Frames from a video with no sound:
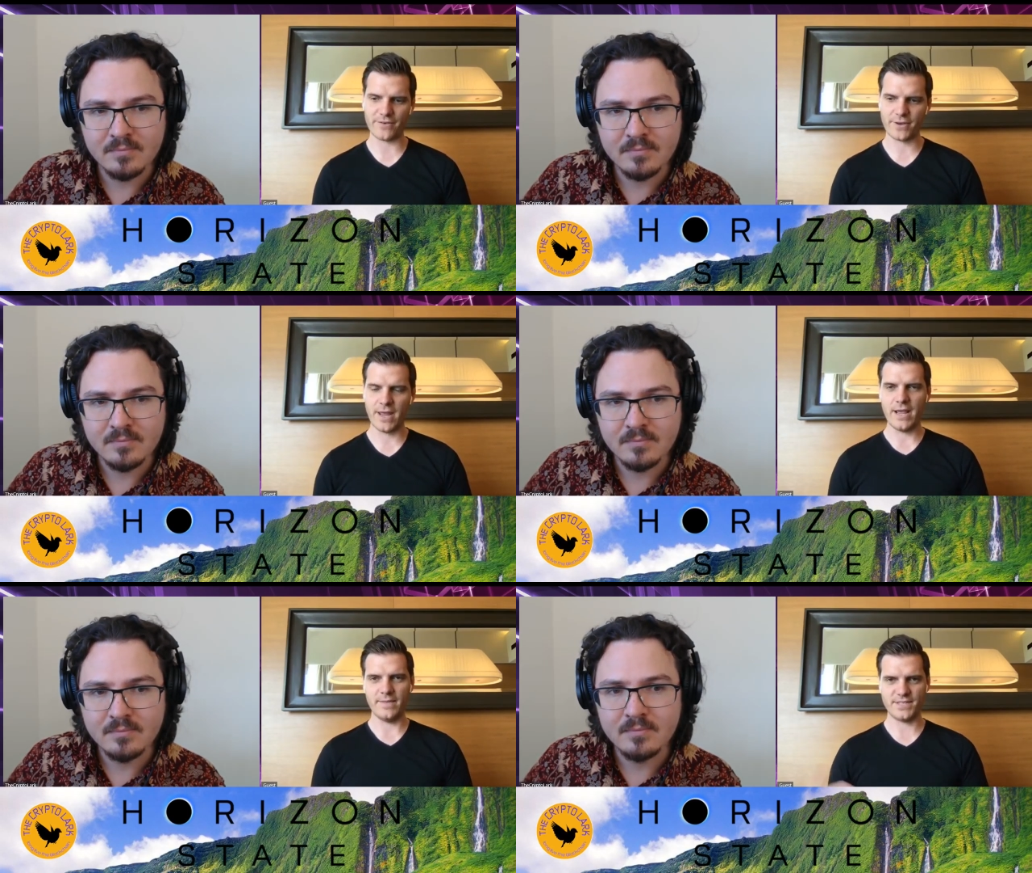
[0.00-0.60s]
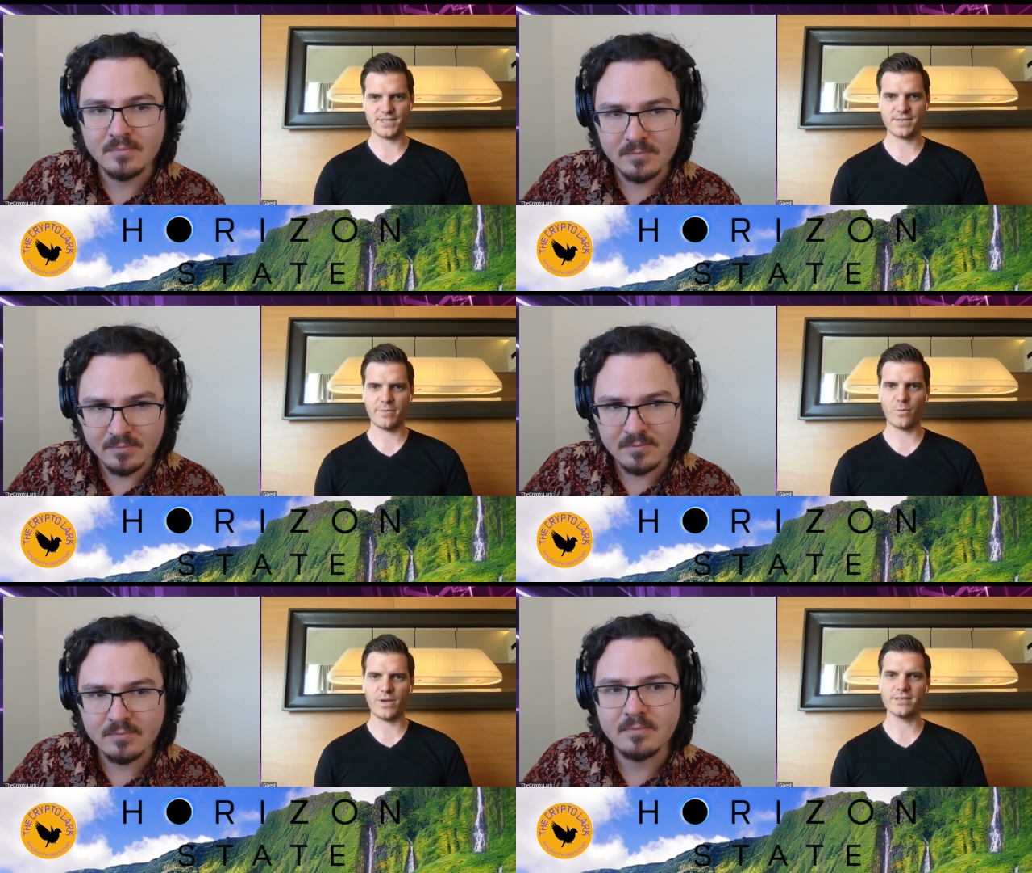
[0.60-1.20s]
Speaker 1: But the
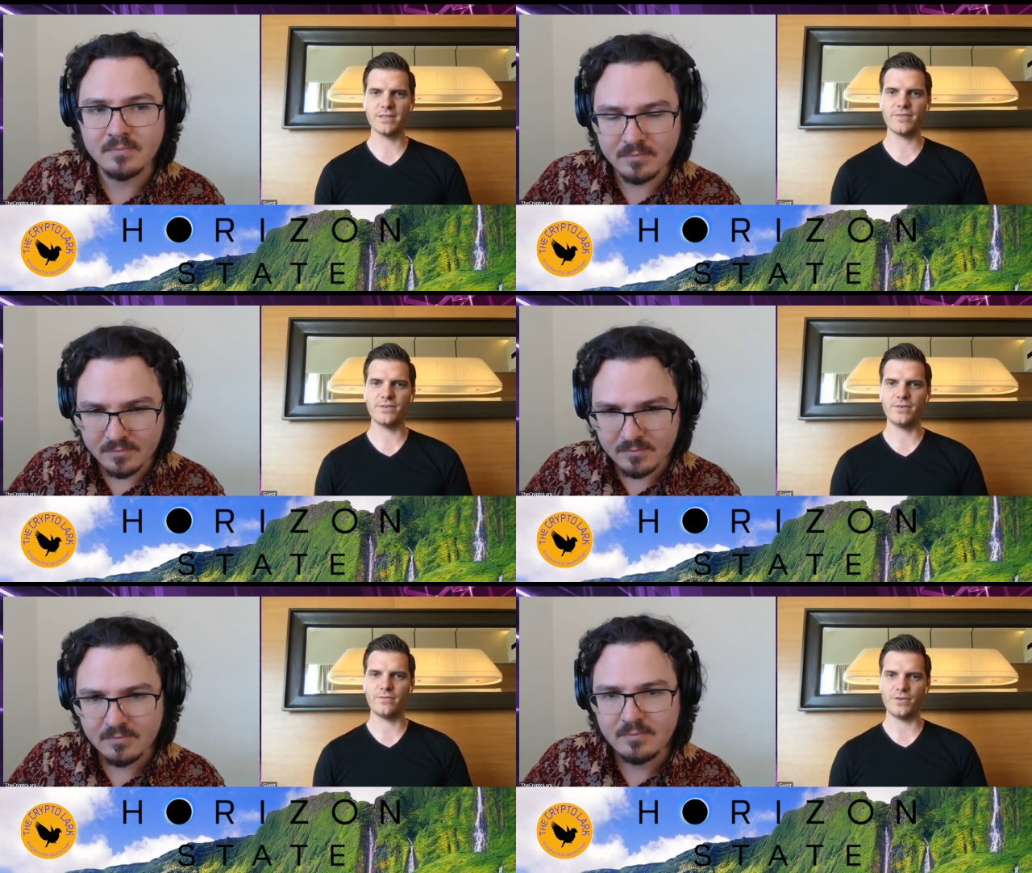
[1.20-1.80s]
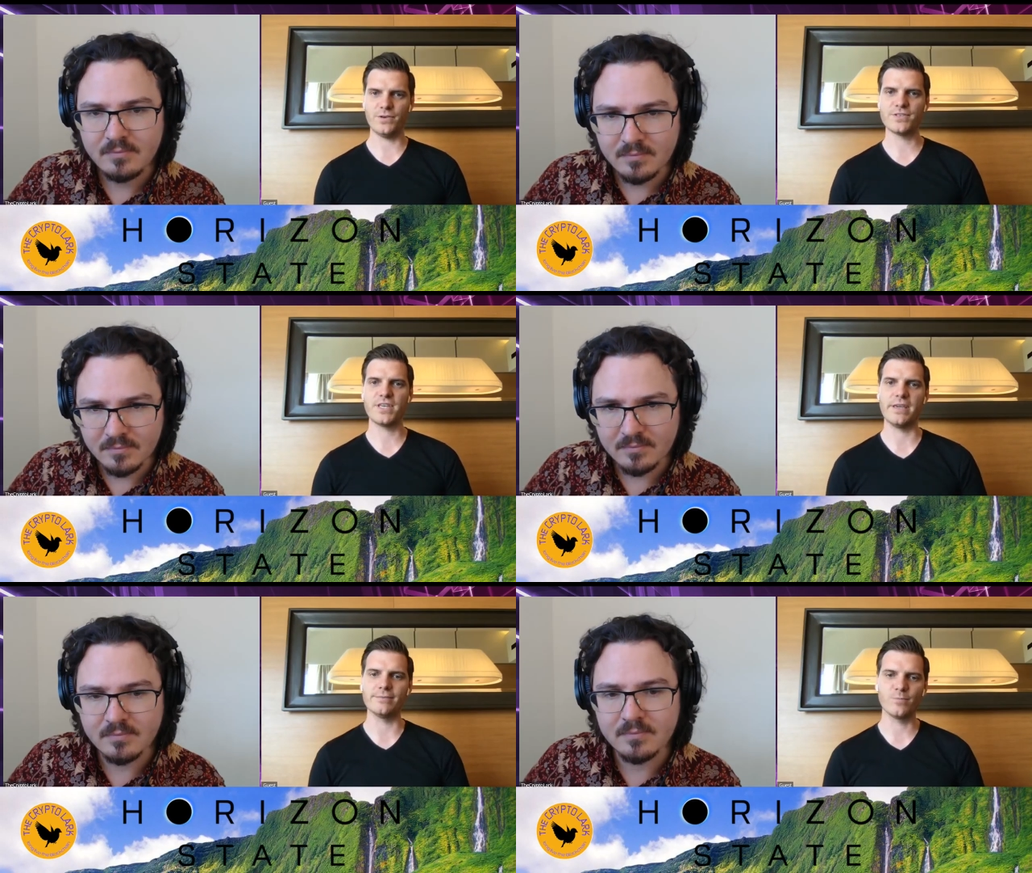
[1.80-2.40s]
system that we delivered for use
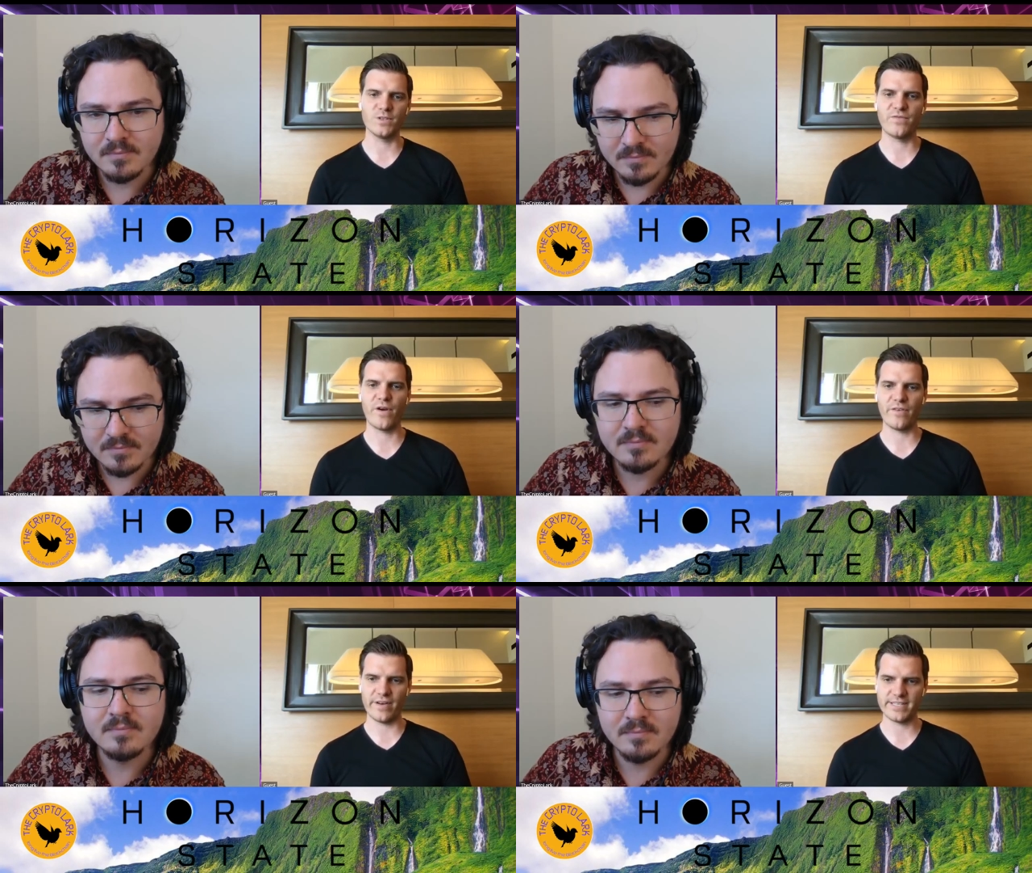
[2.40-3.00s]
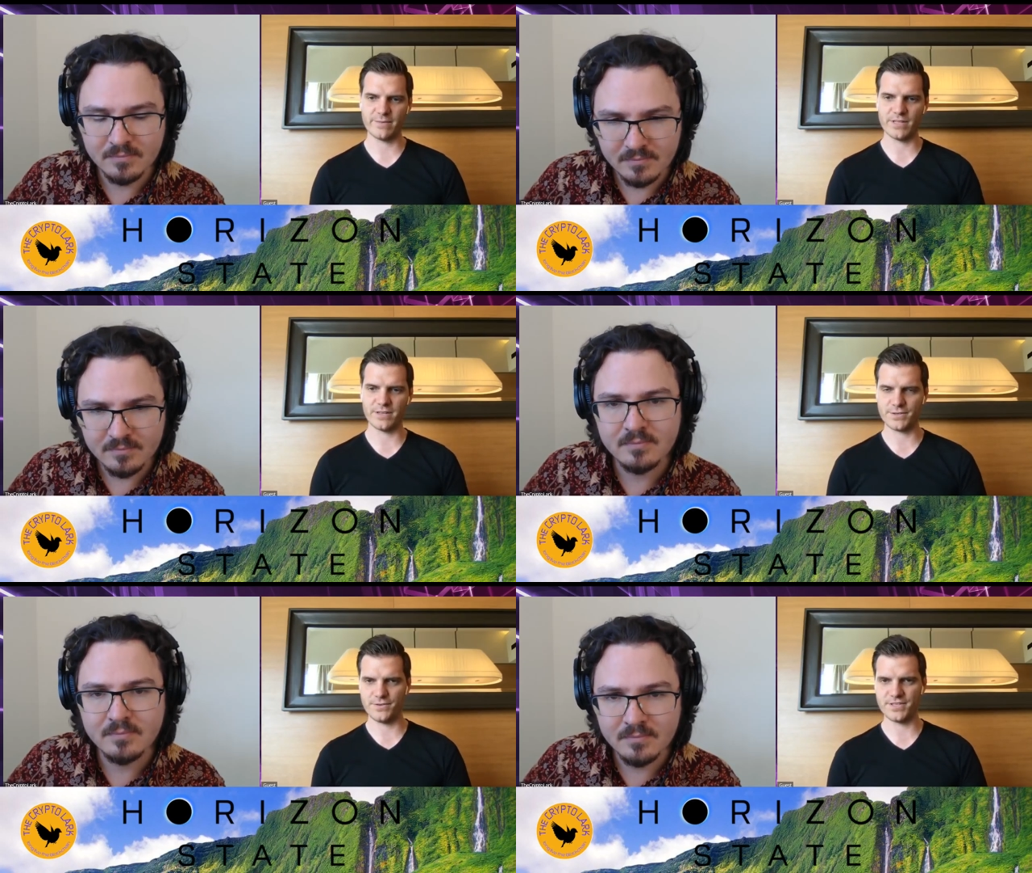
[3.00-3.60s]
here was very, very
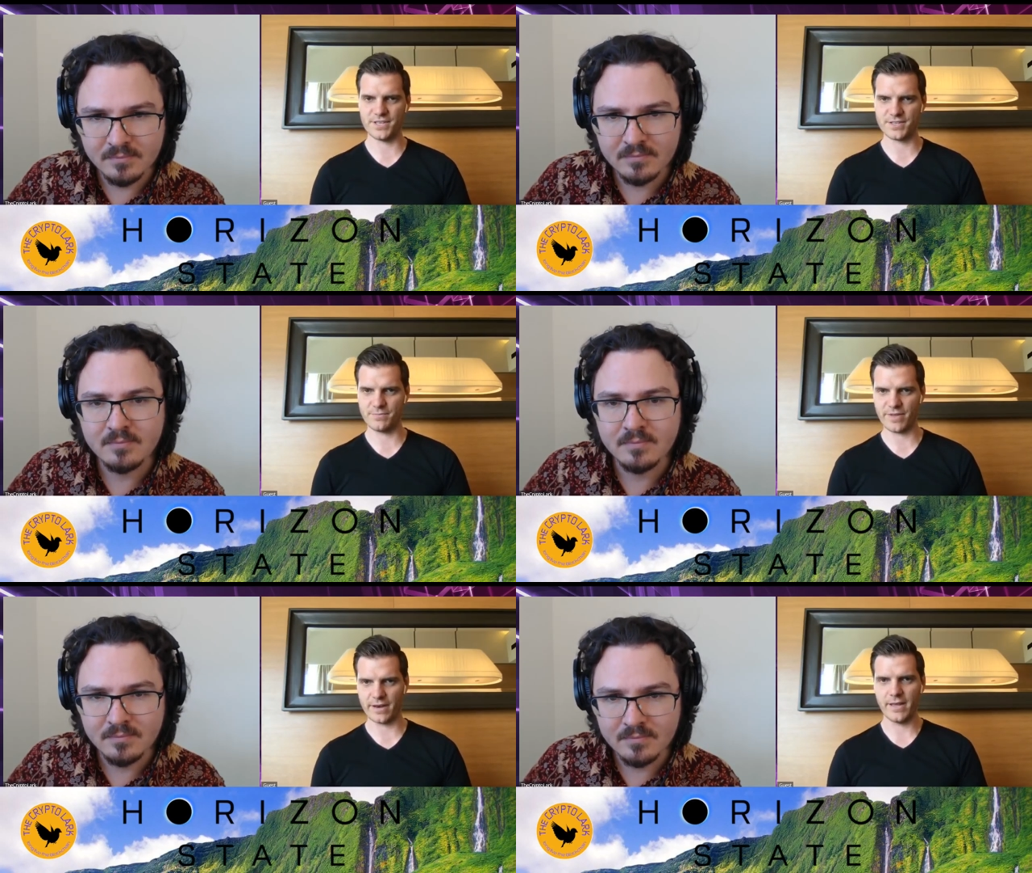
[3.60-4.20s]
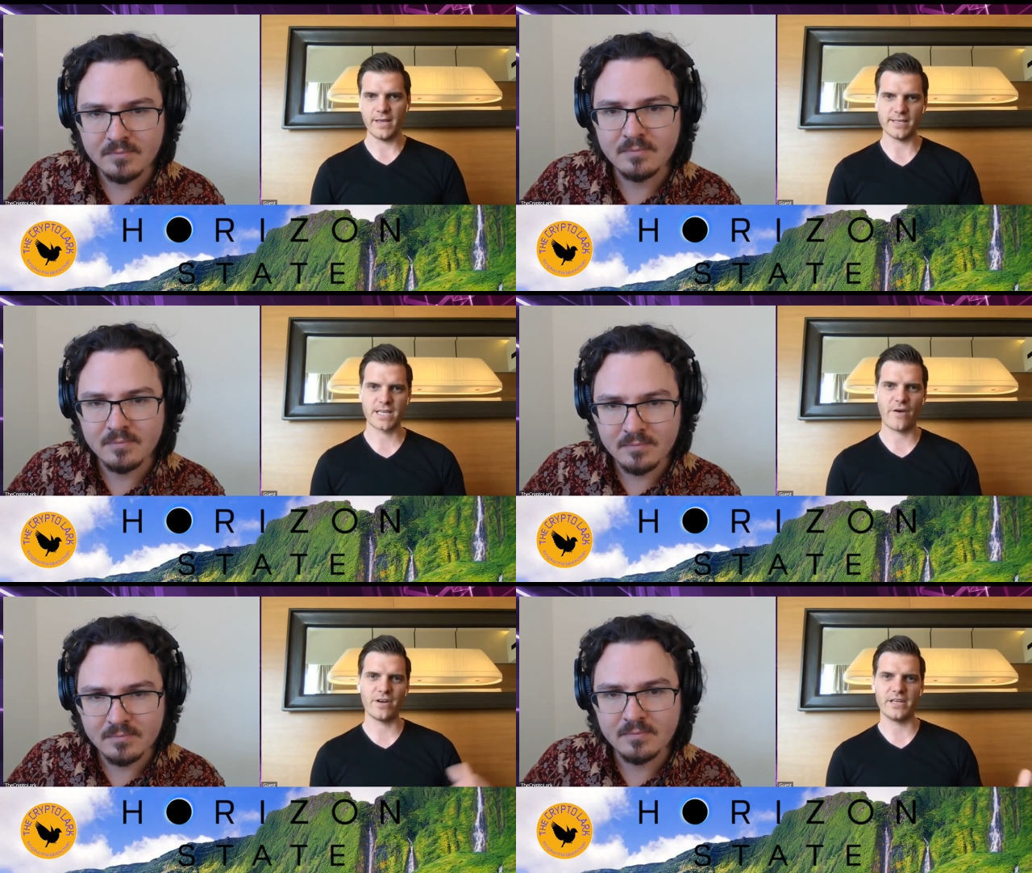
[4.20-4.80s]
similar to the system that is
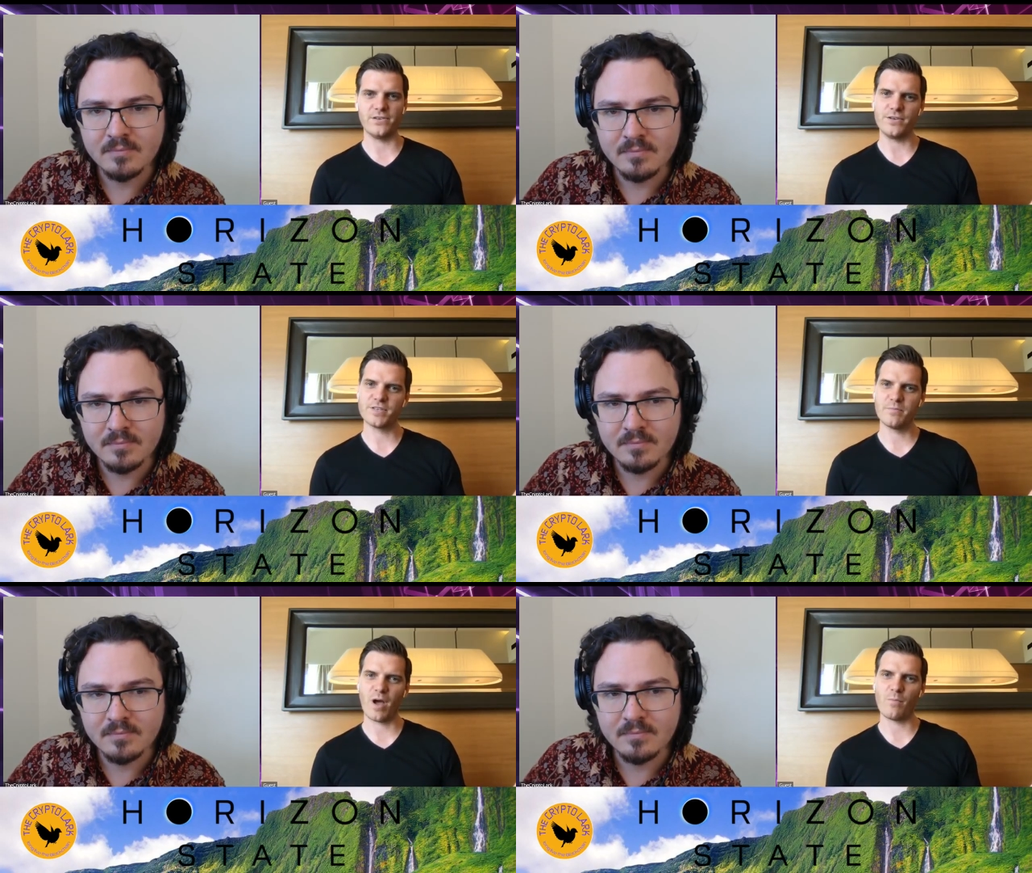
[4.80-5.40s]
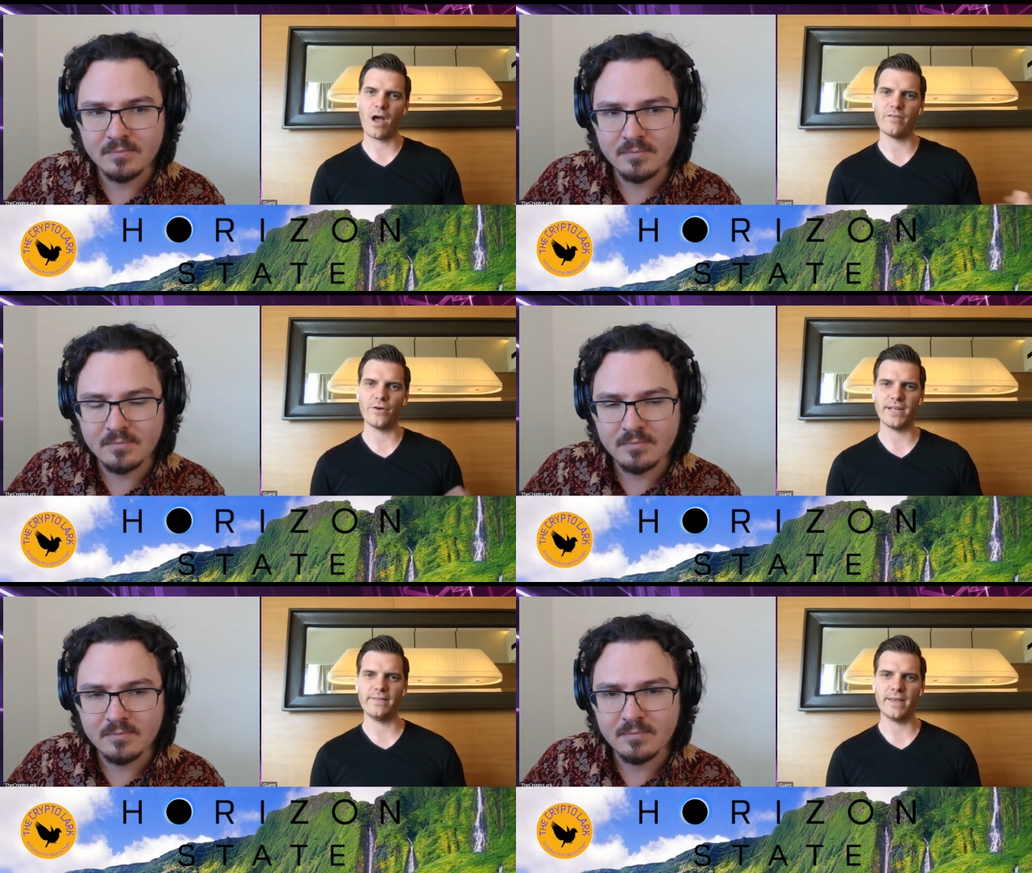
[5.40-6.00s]
currently in use by
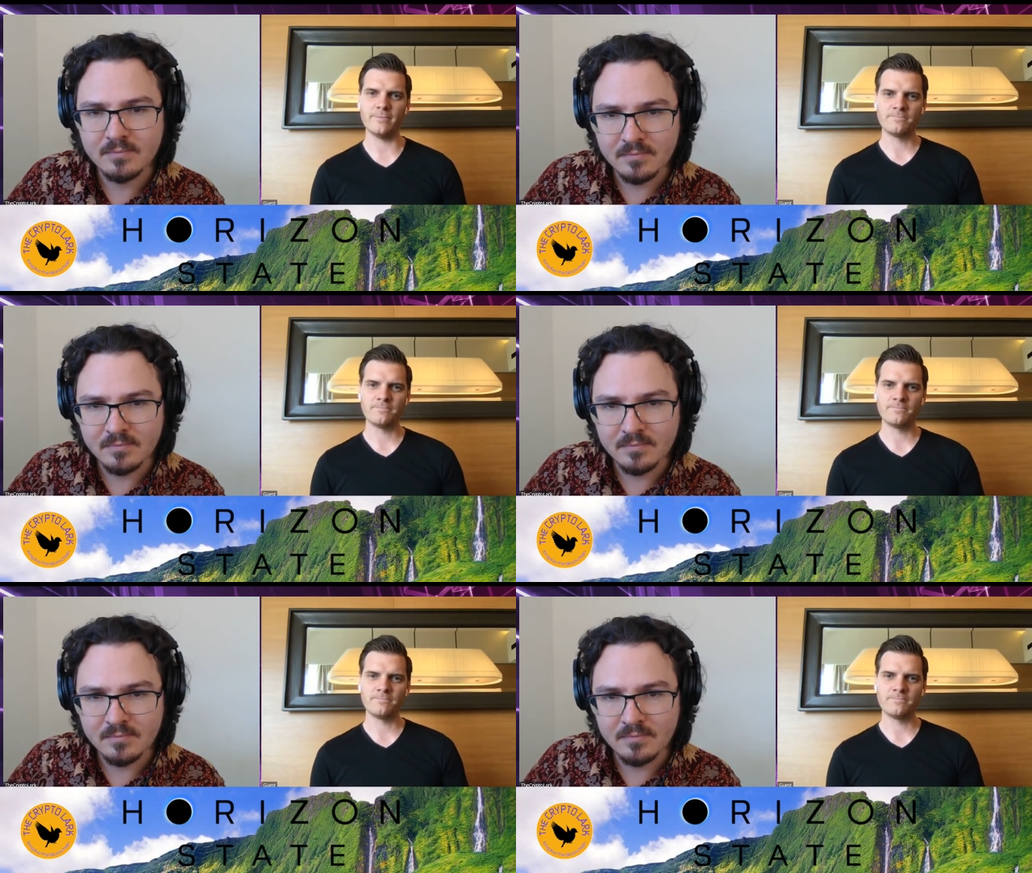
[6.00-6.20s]
MyVote in that